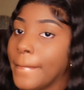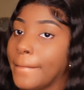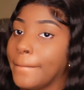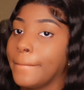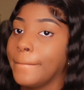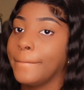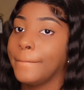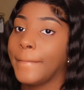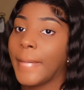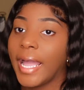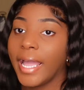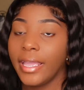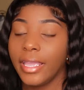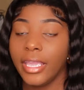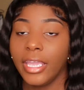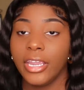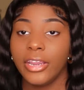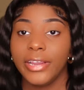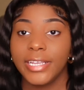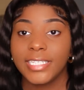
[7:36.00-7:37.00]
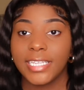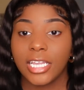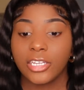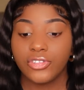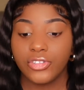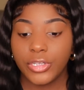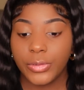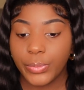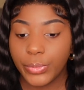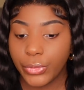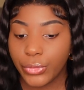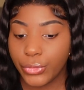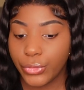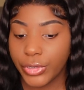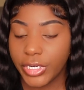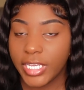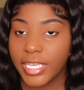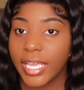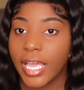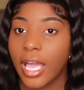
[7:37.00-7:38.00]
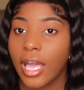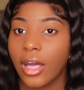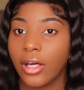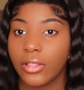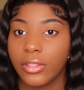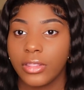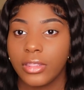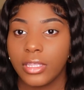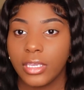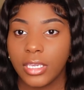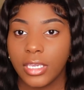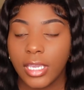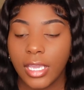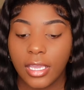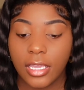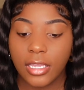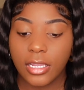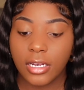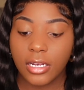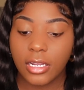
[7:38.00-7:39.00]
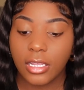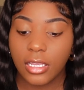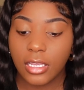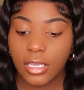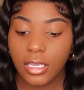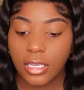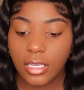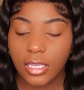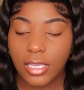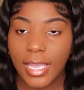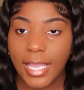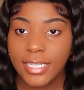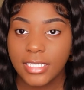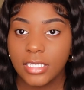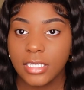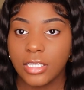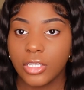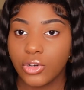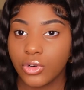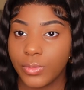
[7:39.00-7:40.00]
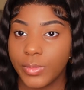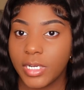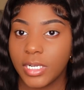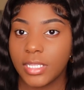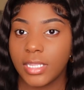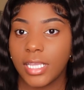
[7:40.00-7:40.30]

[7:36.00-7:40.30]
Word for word: my hair is actually pretty healthy and it has a little bit of